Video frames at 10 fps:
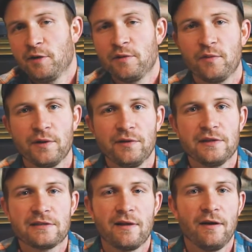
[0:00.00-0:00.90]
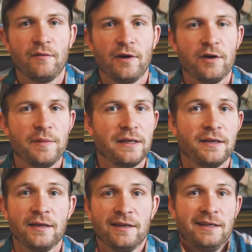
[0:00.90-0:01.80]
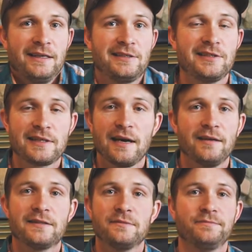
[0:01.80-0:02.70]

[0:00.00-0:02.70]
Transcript: with the wilderness law in Wyoming, that's just kind of